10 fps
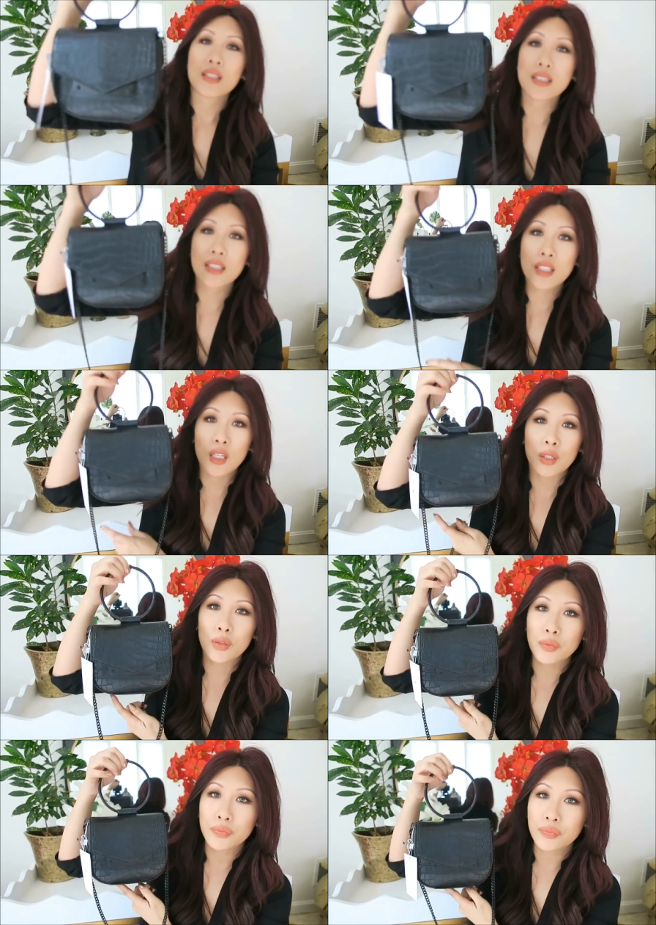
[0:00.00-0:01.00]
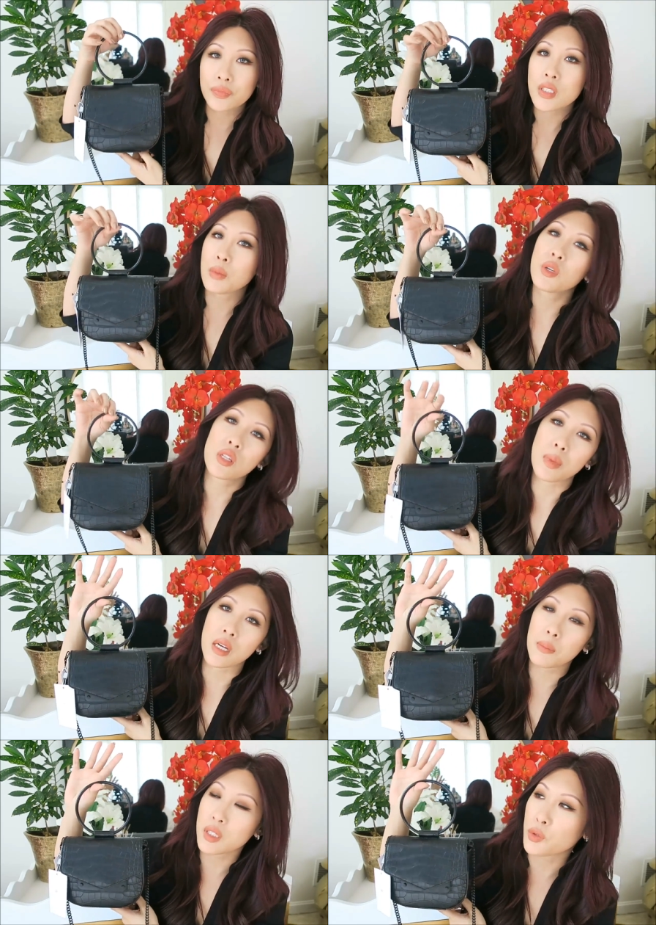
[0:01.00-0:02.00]
Isn't this cute? Some of you guys might
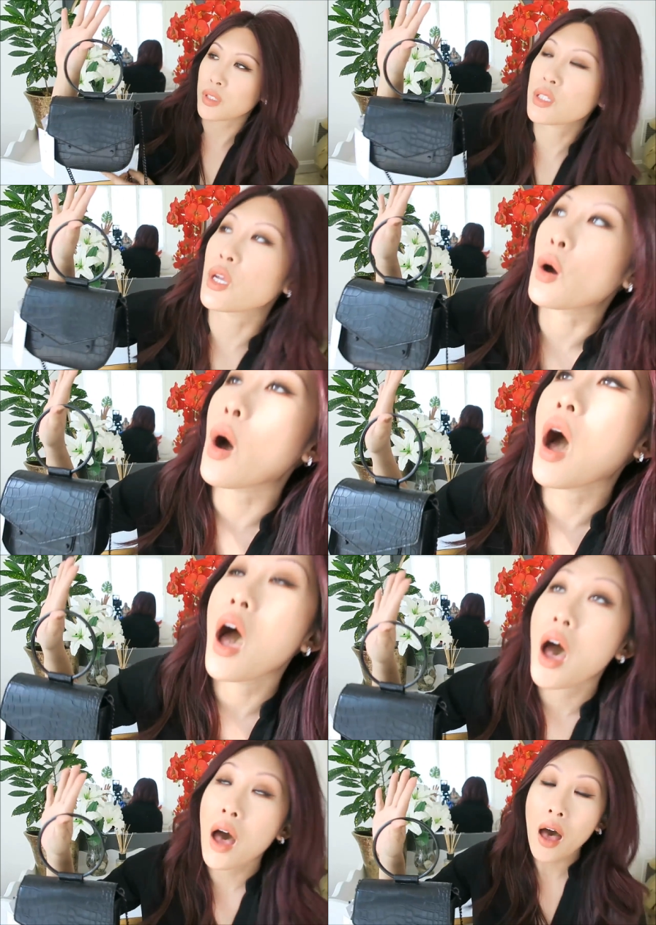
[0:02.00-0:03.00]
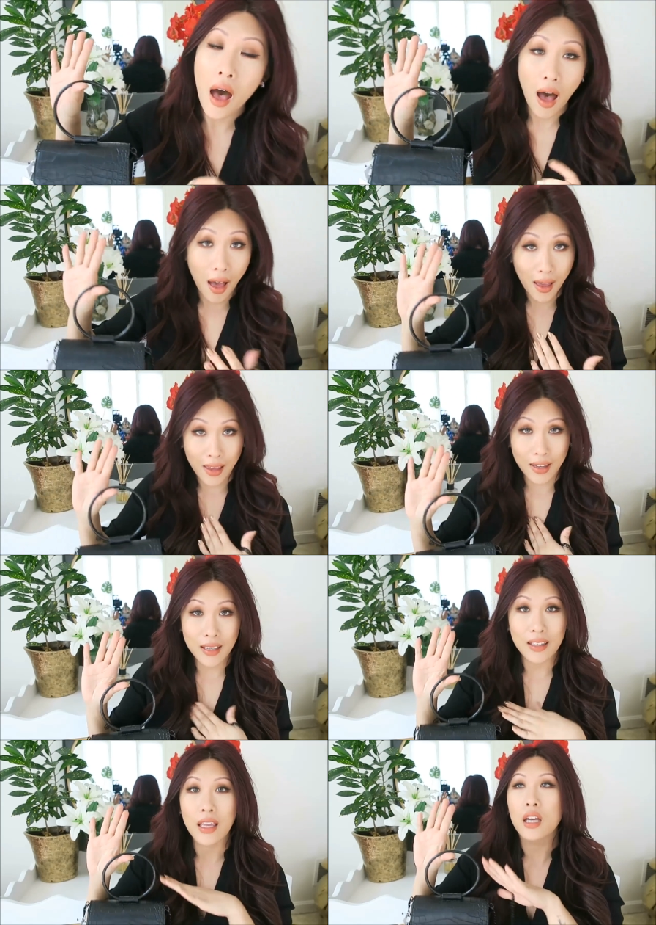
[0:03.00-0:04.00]
not be into it. So
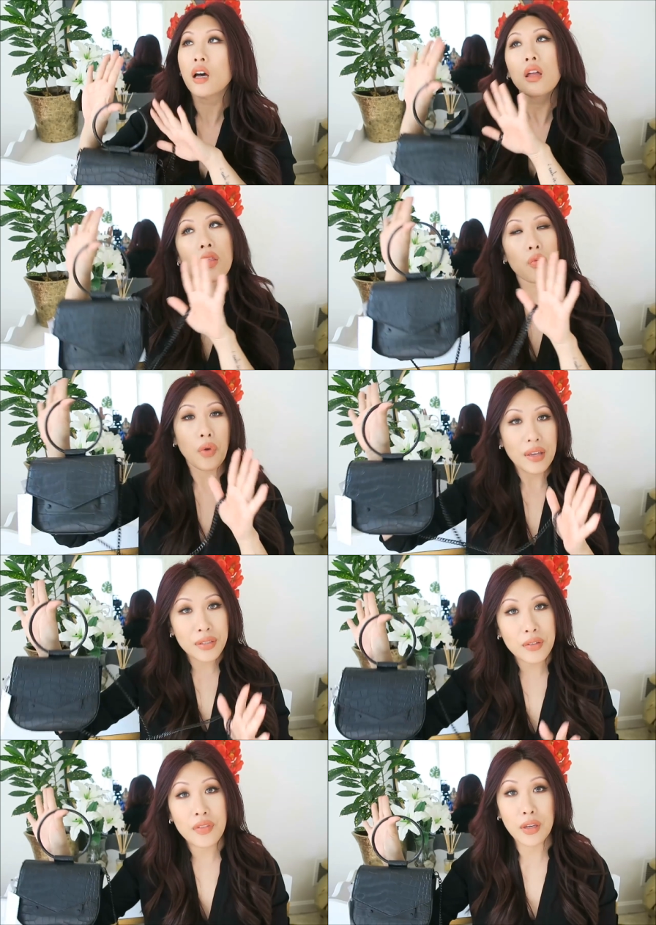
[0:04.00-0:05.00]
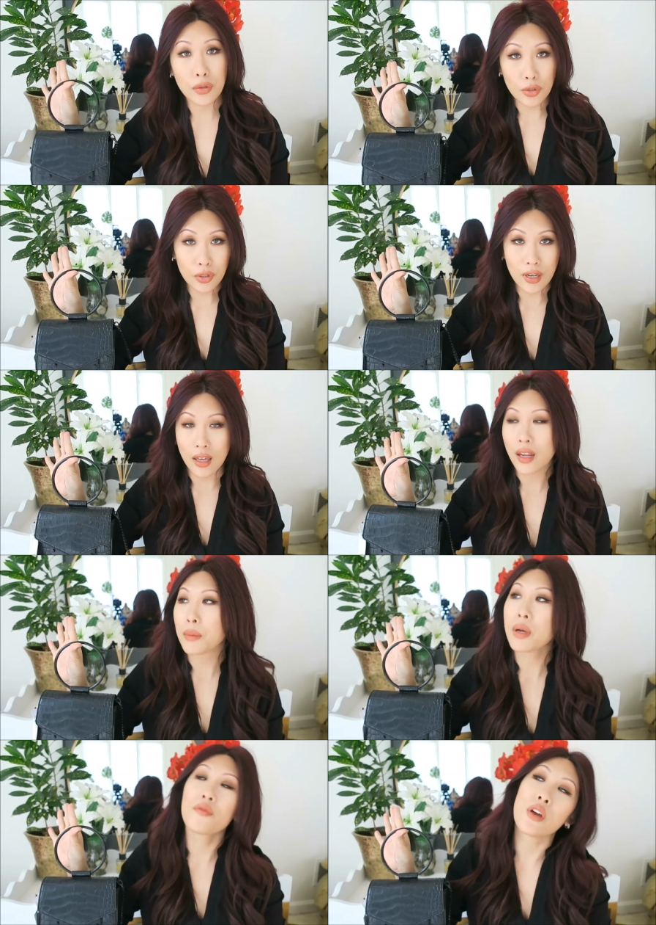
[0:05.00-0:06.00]
I, like the rest of the internet,
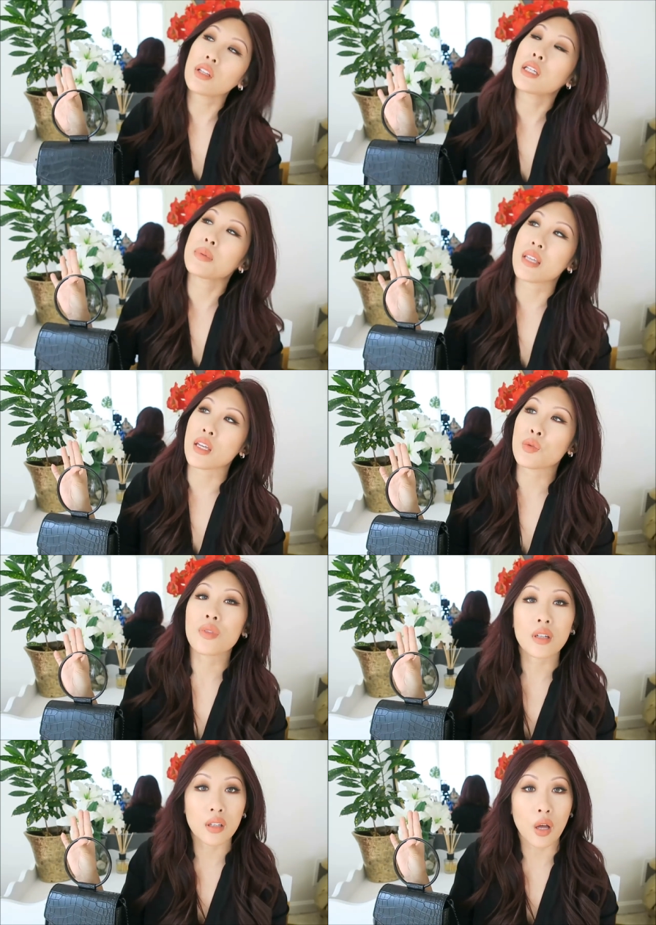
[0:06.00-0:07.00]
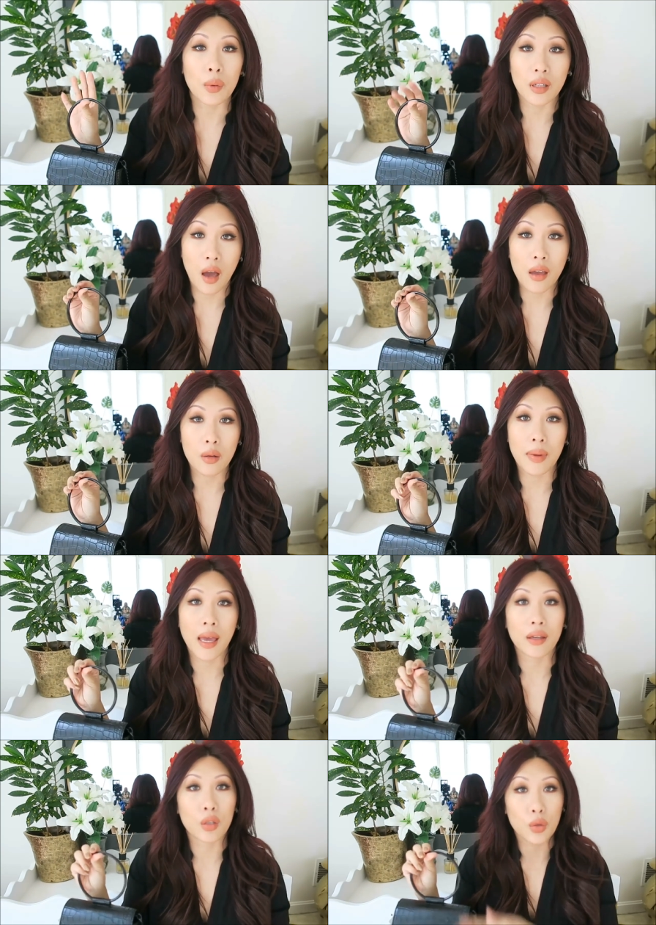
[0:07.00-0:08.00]
I'm fairly obsessed with the Chloe Nile
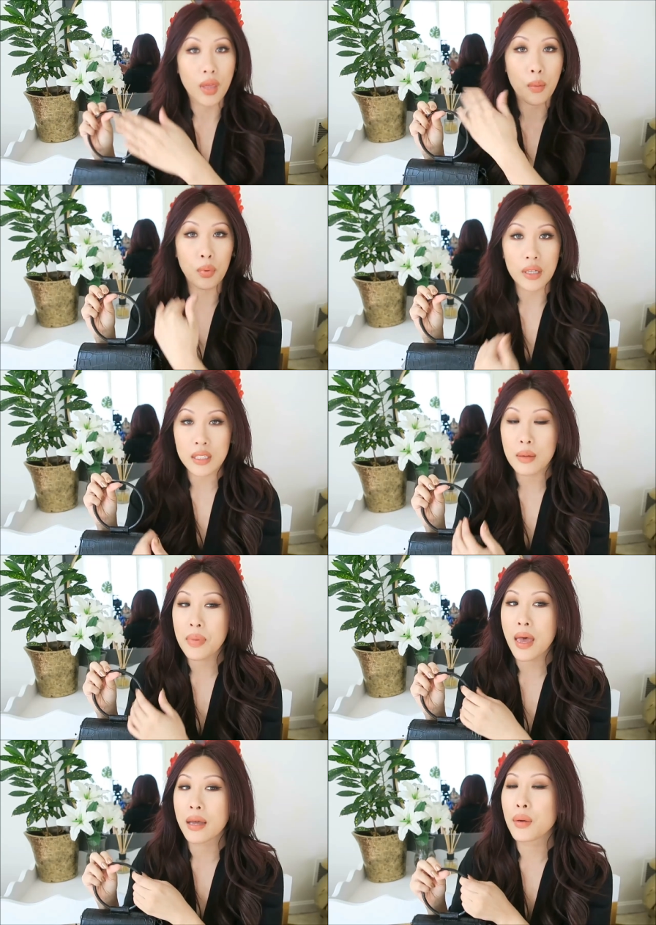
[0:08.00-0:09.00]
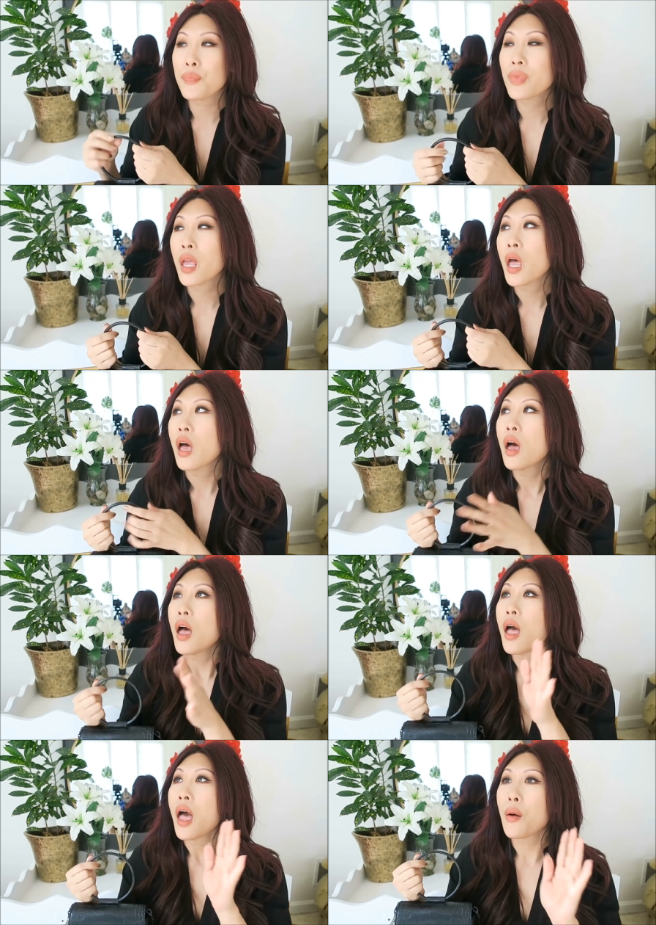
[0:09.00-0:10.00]
bag. You know, that bracelet bag.
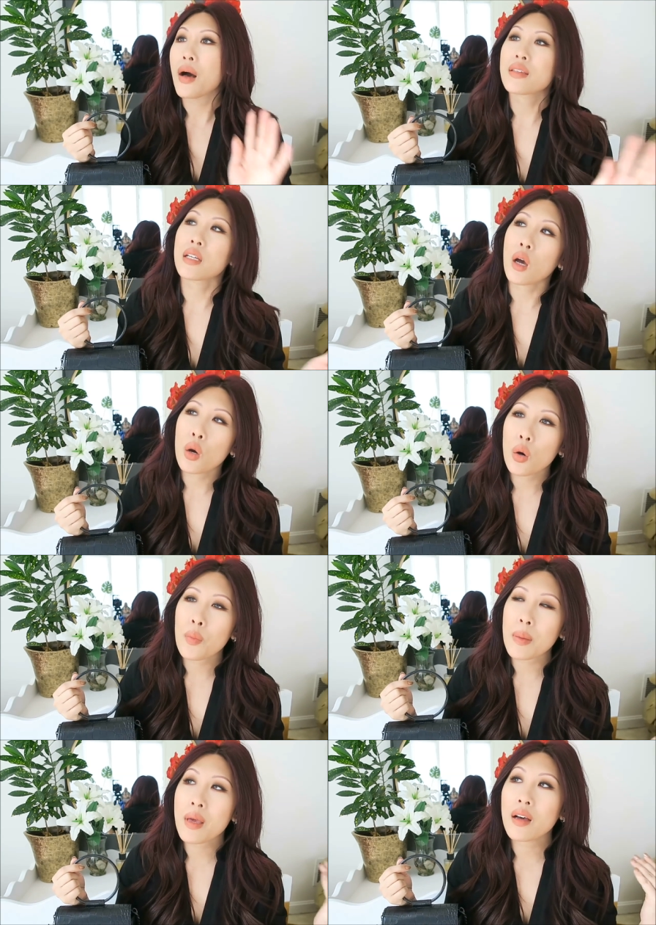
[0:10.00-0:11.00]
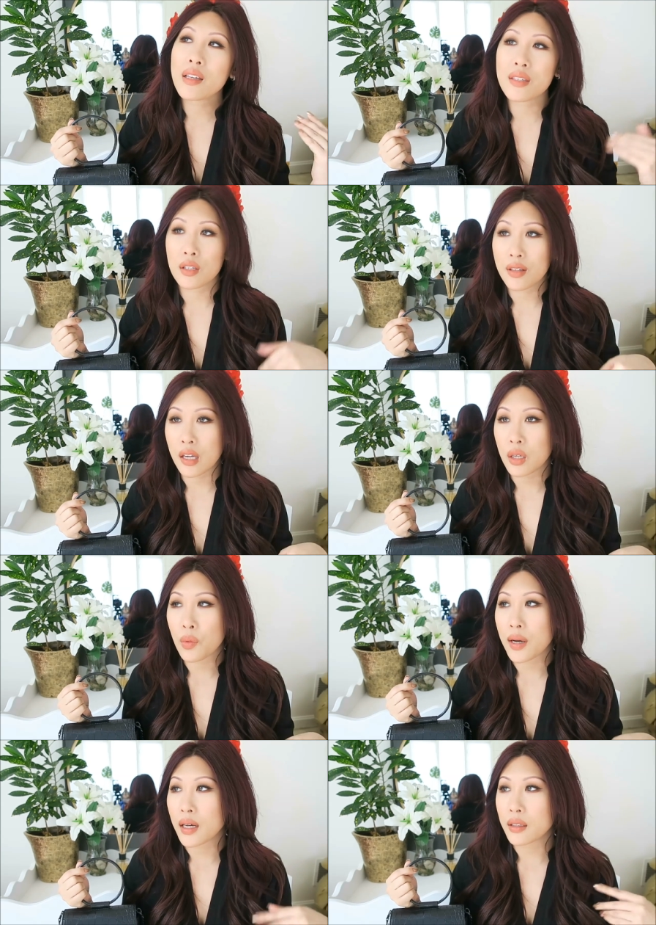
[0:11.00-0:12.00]
And I was like, oh, maybe I'll consider getting
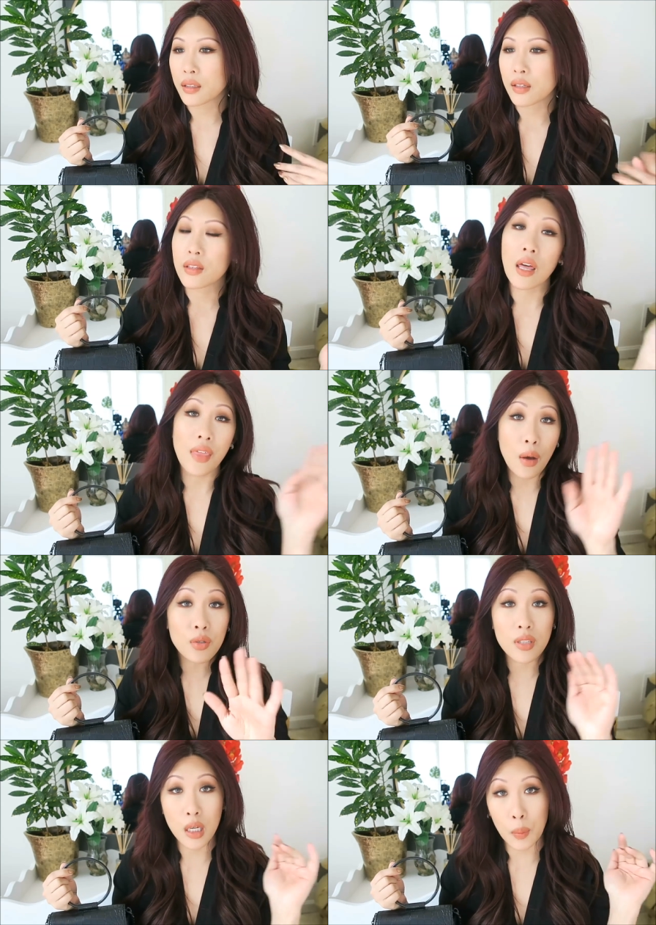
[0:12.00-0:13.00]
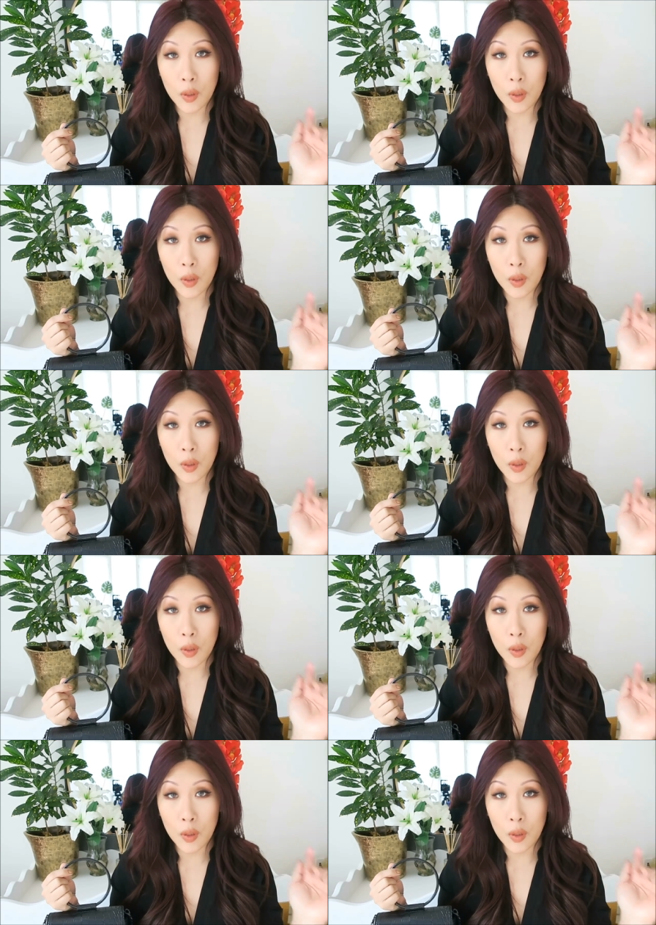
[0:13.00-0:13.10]
one. Now that was just like a